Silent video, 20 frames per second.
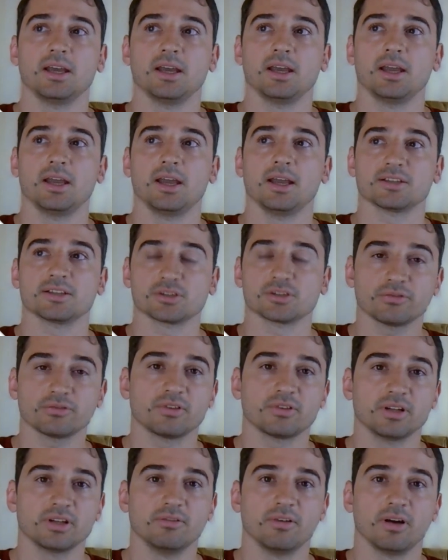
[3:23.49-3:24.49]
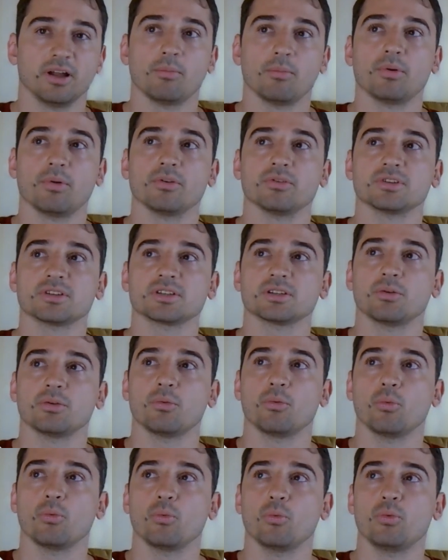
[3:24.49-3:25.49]
and software developers,
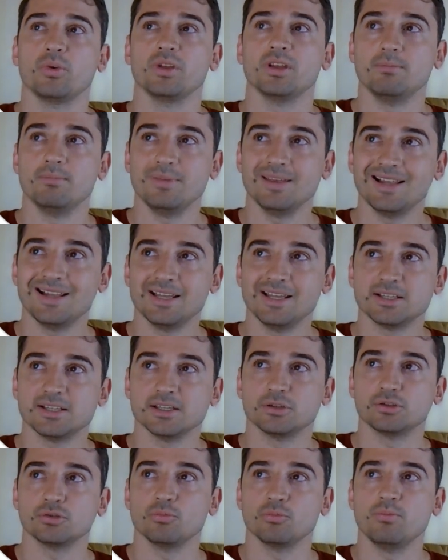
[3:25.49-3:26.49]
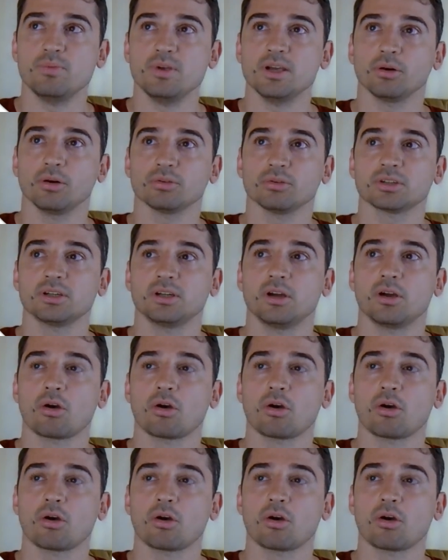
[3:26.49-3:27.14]
with ability to build